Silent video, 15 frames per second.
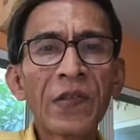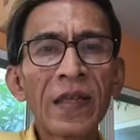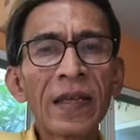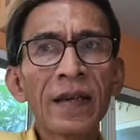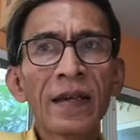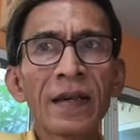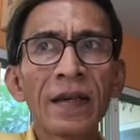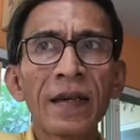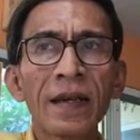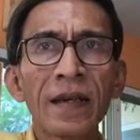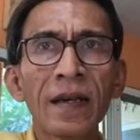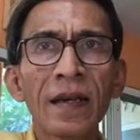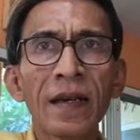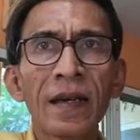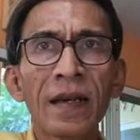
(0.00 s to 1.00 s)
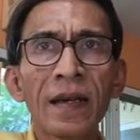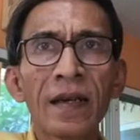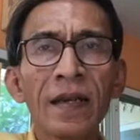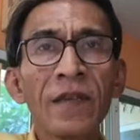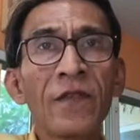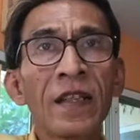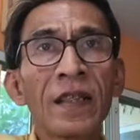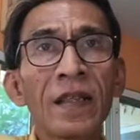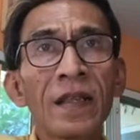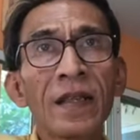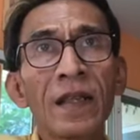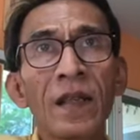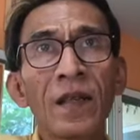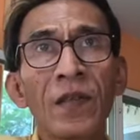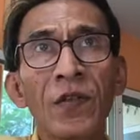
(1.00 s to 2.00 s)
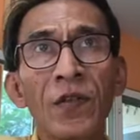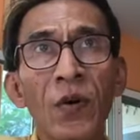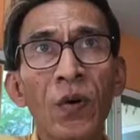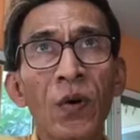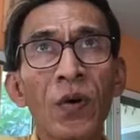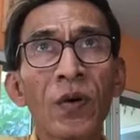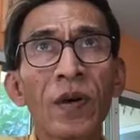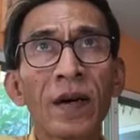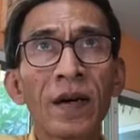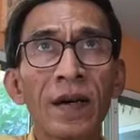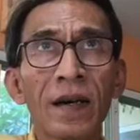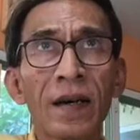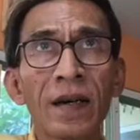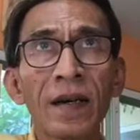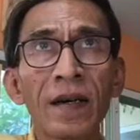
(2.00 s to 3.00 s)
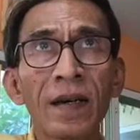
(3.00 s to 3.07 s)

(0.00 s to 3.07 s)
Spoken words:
think even though